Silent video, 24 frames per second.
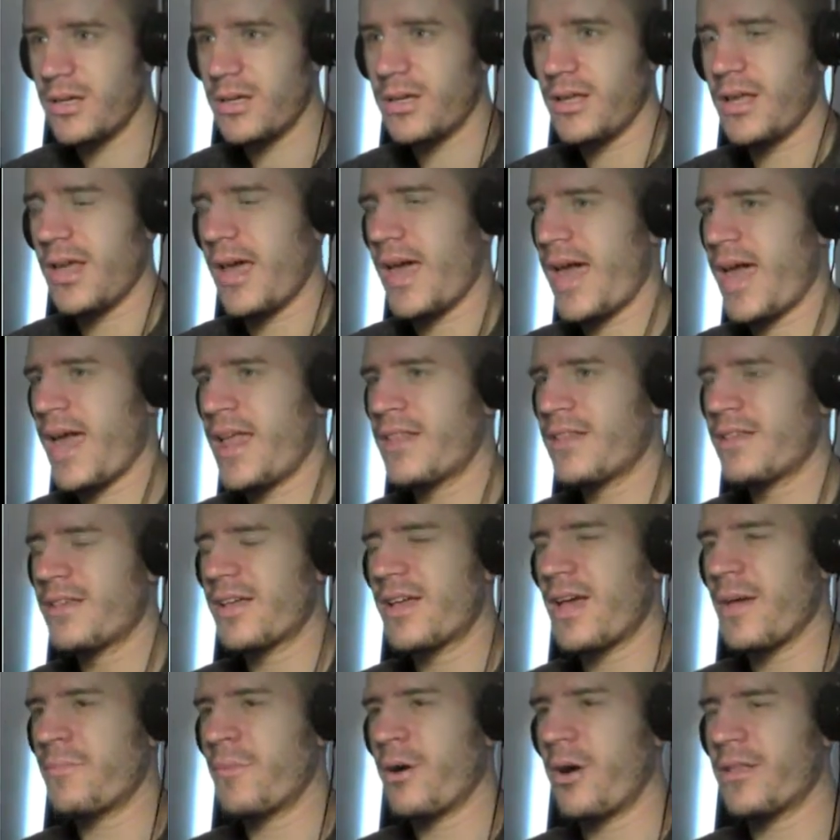And
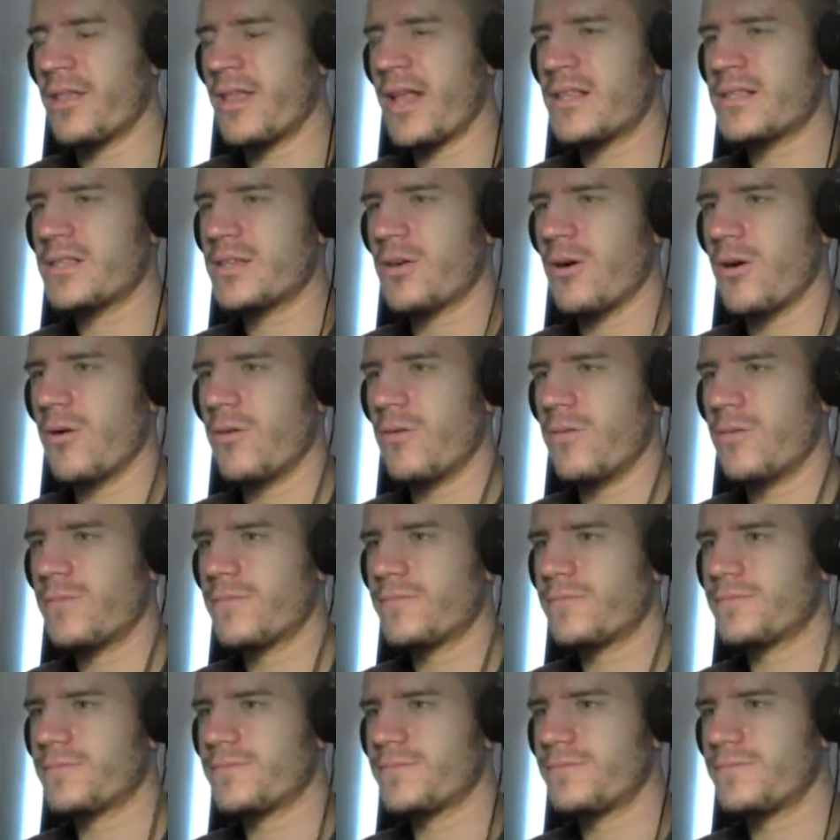come on, let's go.
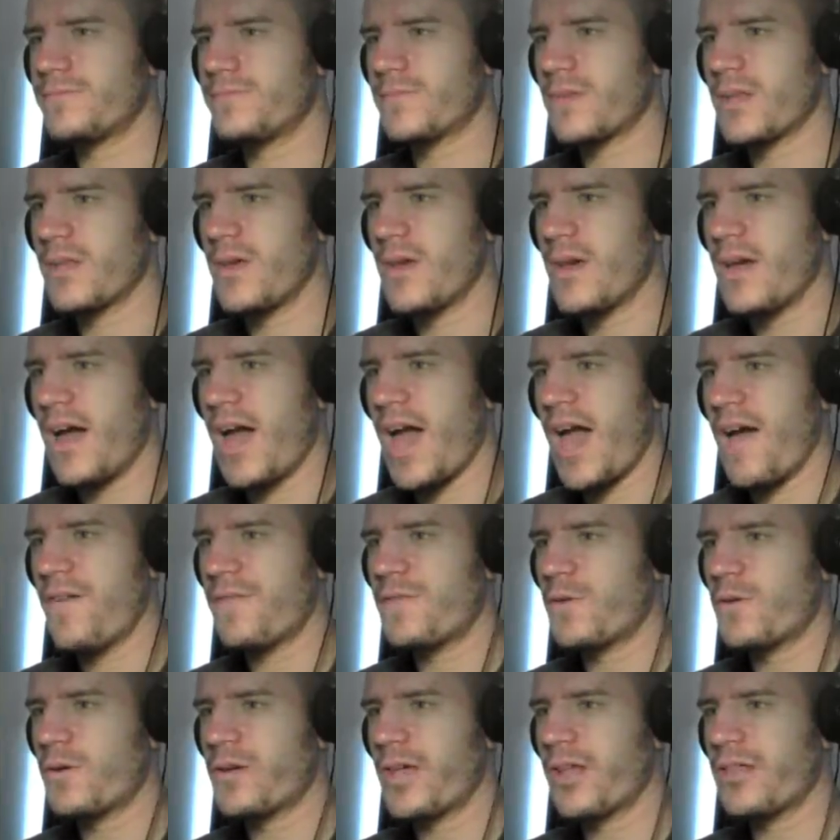I have
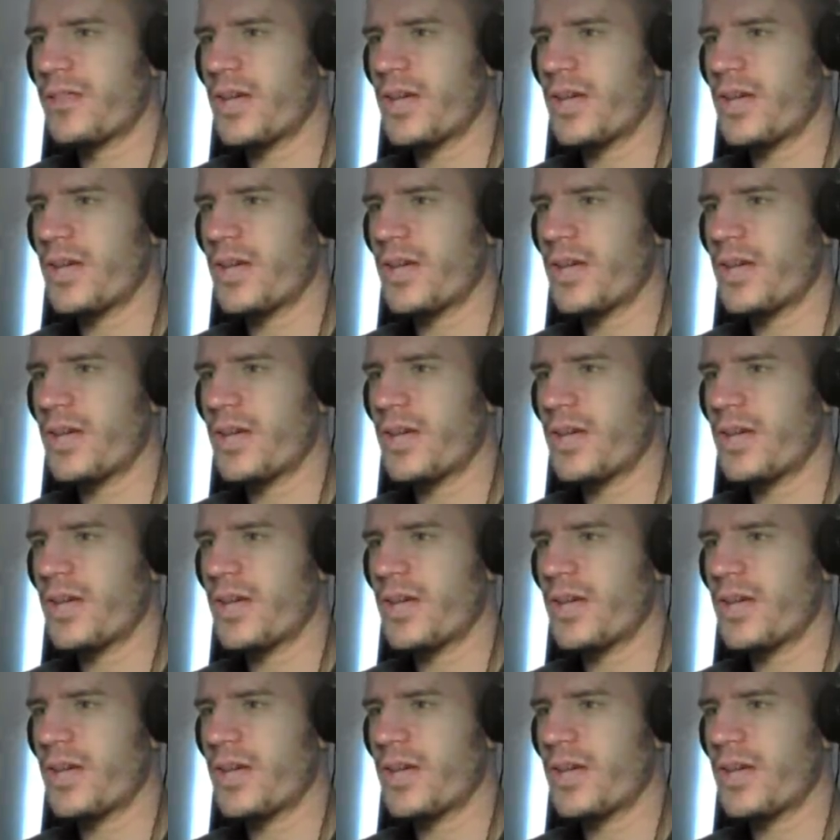to kill the